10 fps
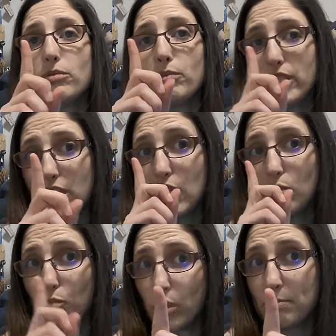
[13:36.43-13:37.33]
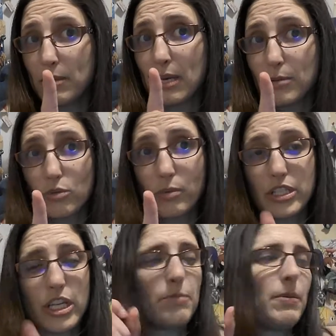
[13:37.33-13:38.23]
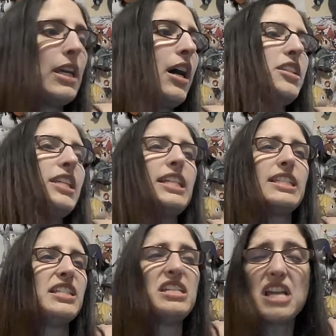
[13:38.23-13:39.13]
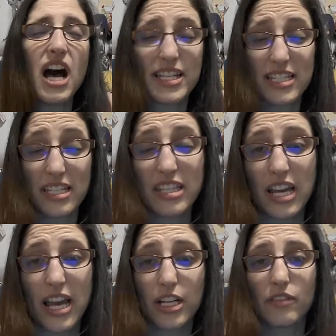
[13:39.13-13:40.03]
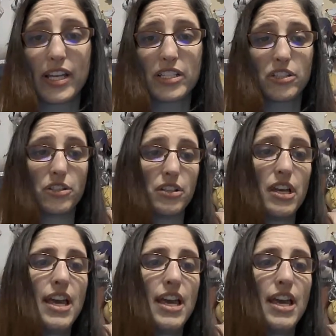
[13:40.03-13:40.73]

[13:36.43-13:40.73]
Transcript: reason he wouldn't be able to reach it is because he's not the tiger vessel